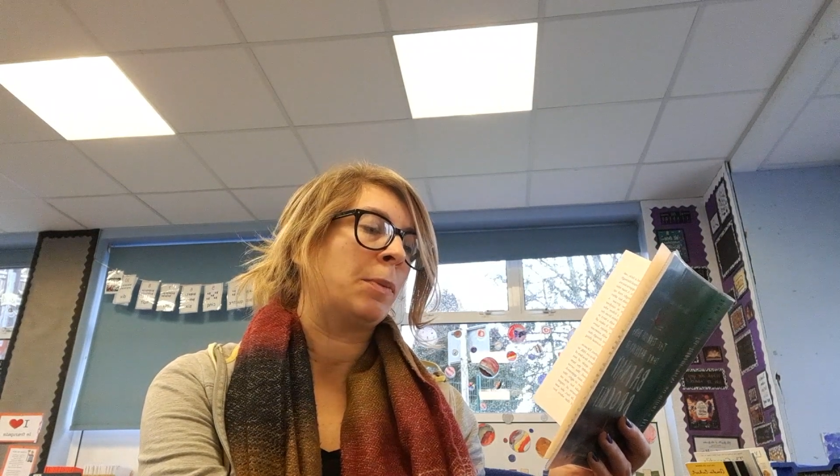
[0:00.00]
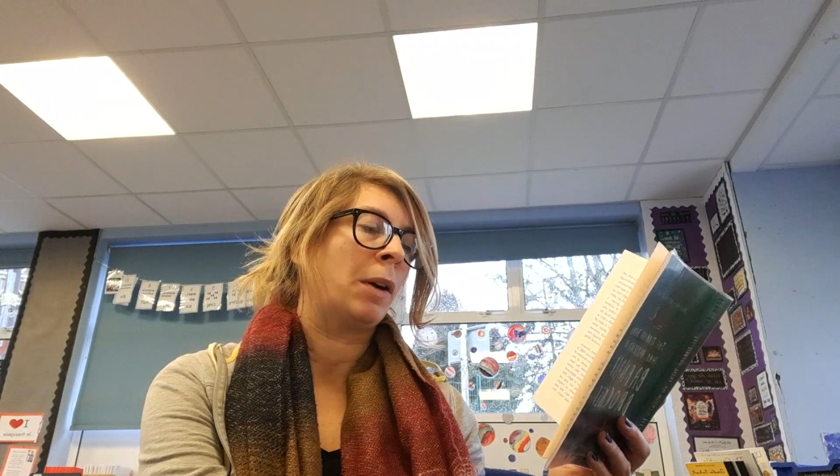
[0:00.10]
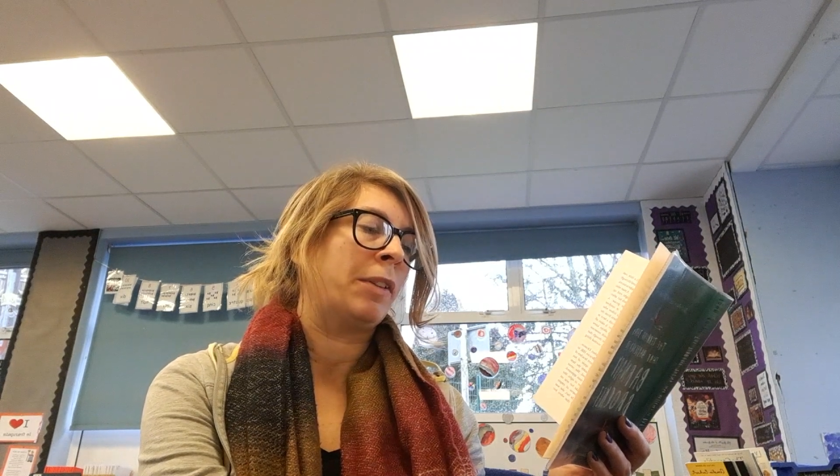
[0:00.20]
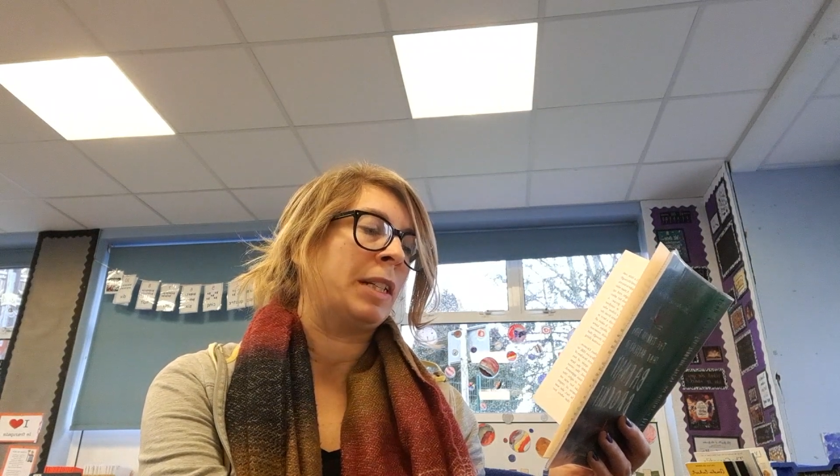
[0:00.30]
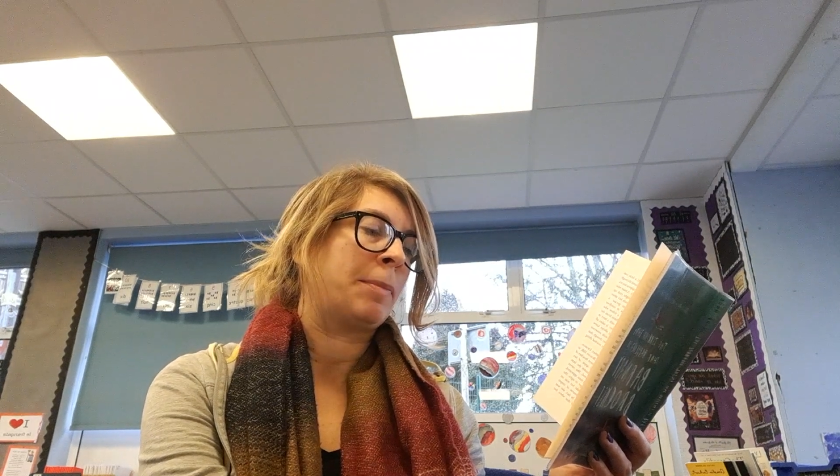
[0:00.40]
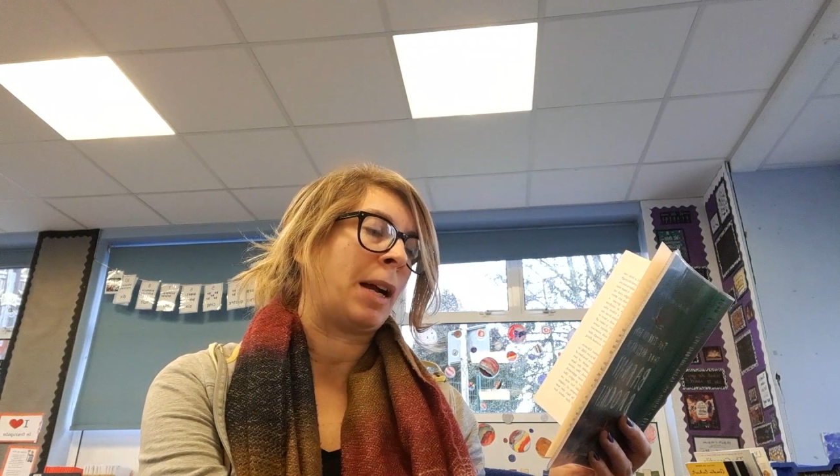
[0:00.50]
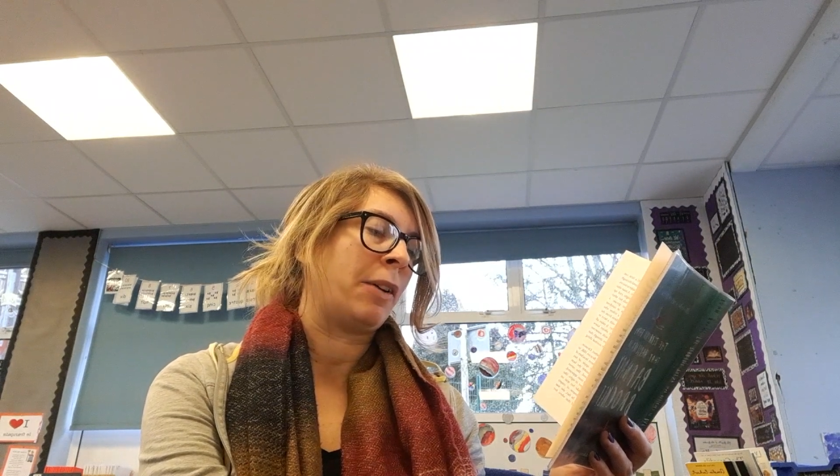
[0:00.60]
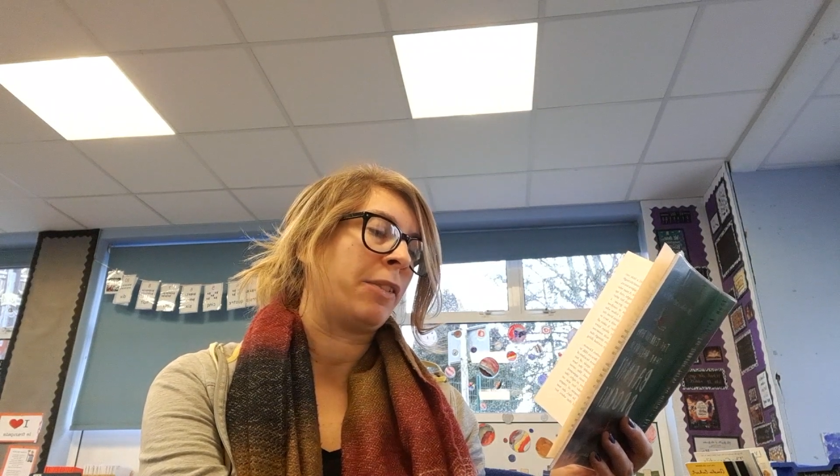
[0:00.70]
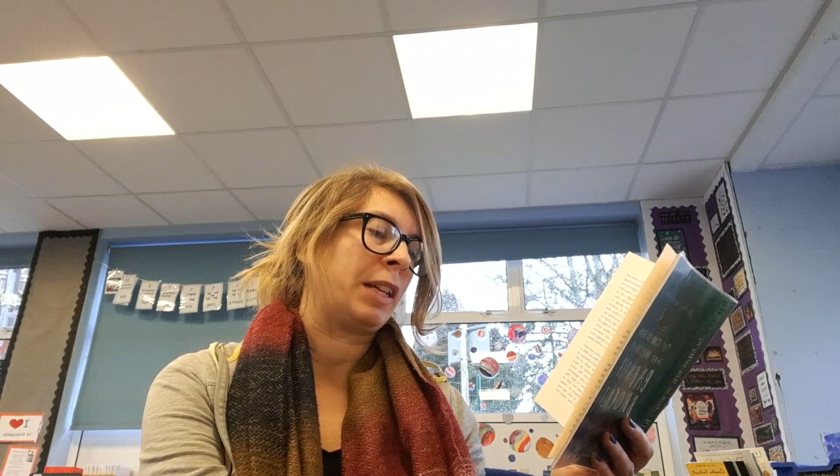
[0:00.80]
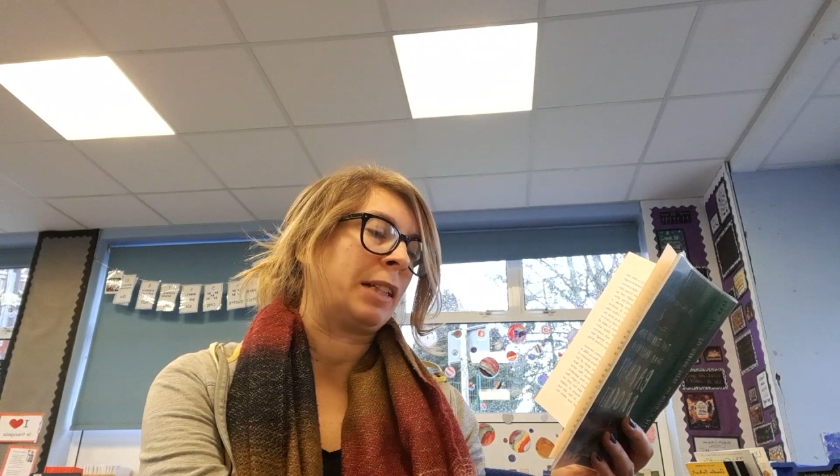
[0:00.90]
worried
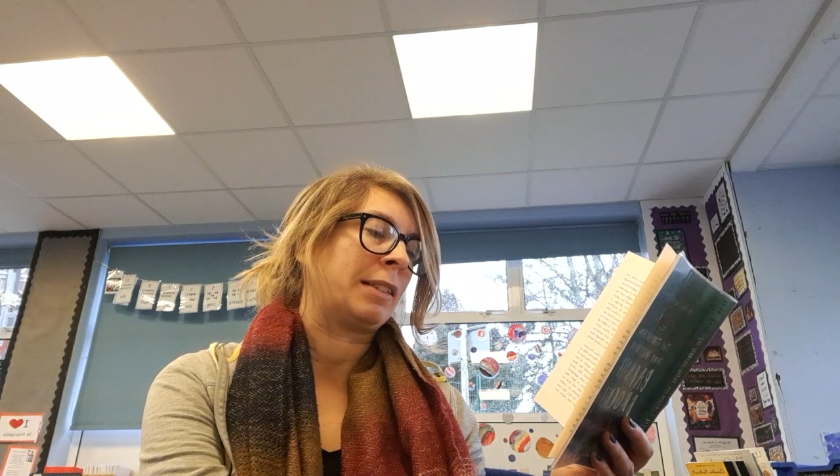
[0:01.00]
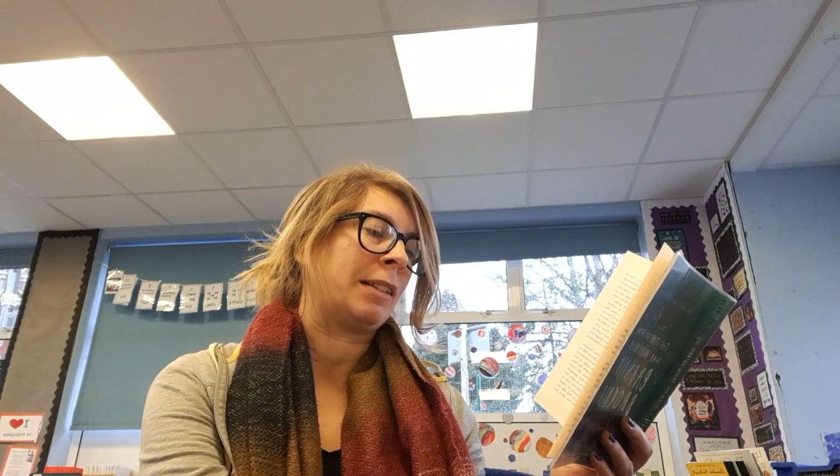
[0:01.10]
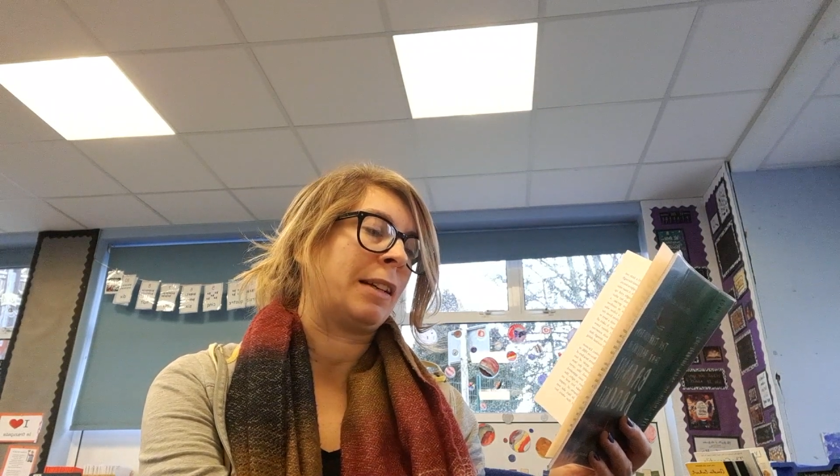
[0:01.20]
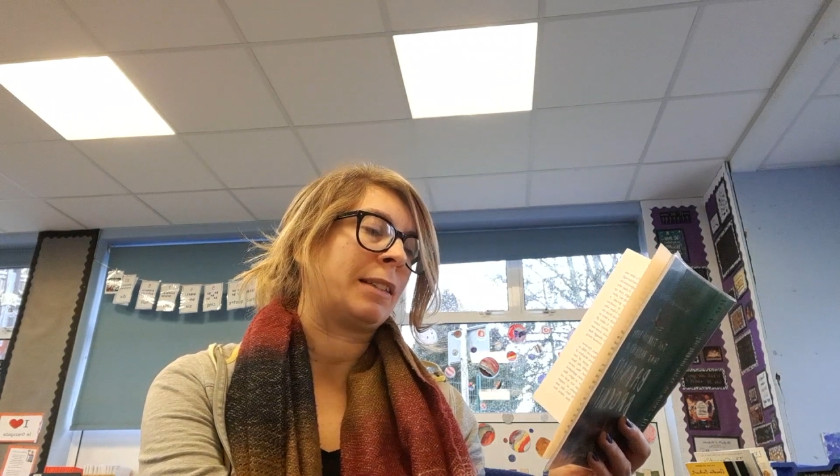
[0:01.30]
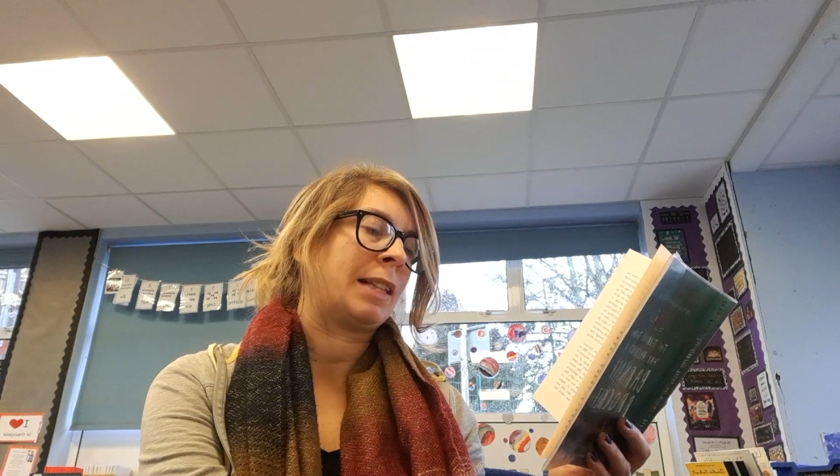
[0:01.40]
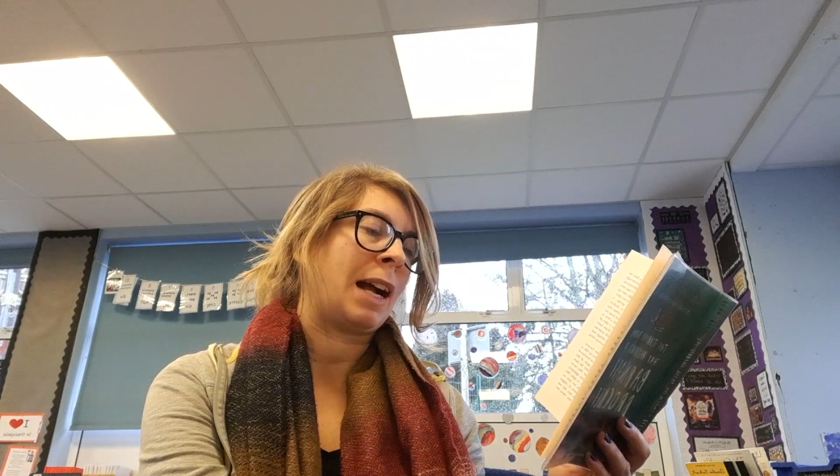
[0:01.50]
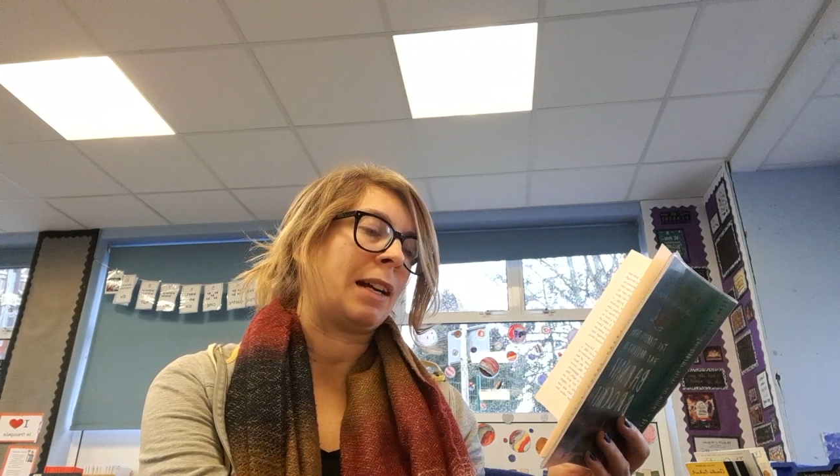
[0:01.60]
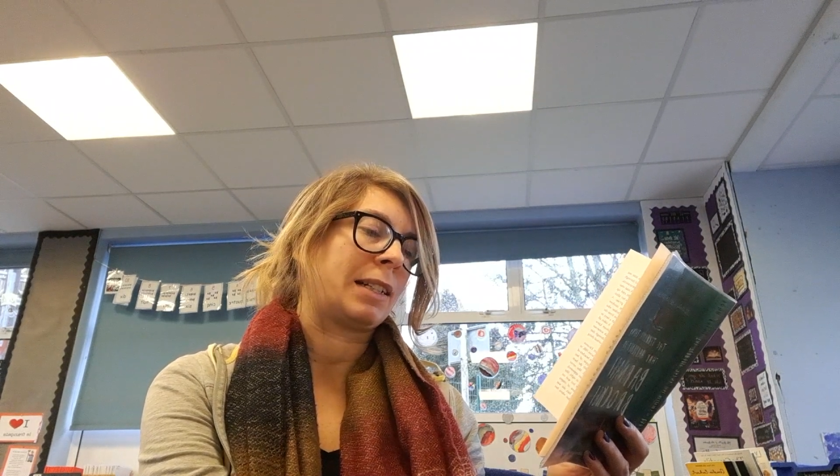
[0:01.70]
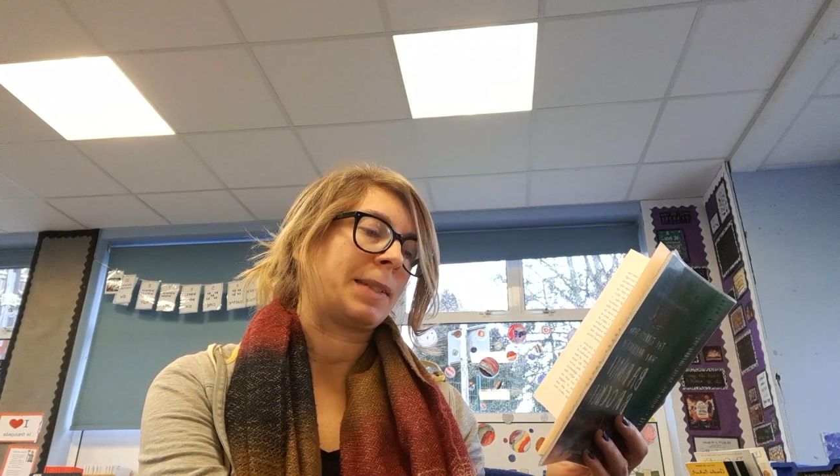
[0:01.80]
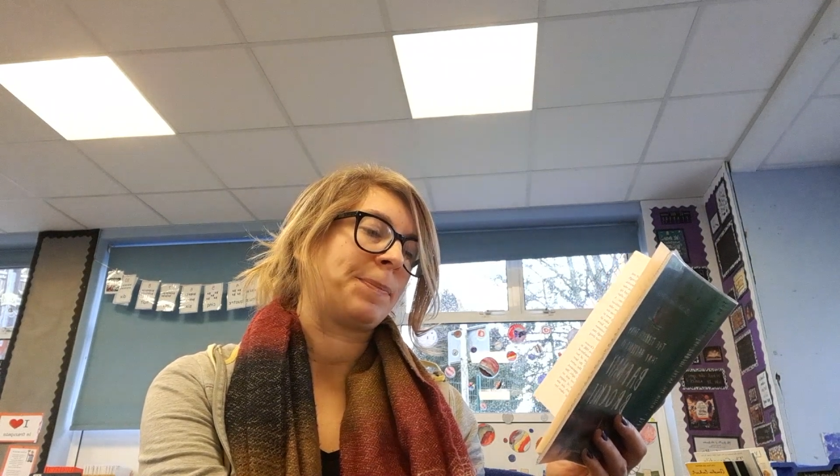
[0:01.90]
about things like
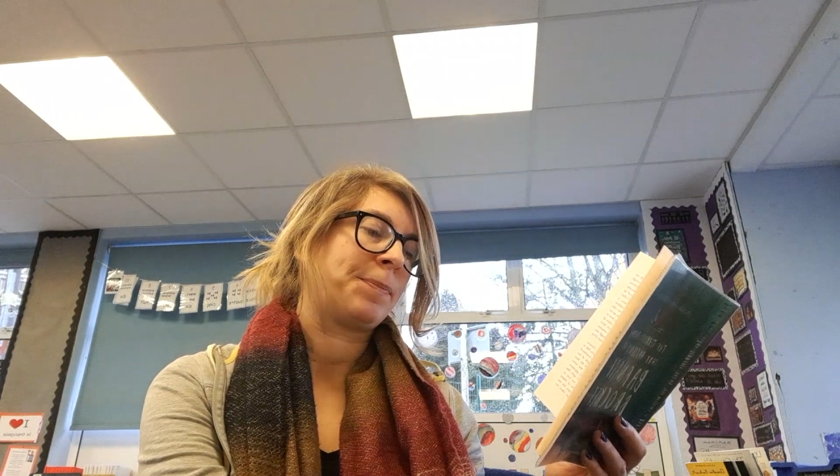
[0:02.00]
that.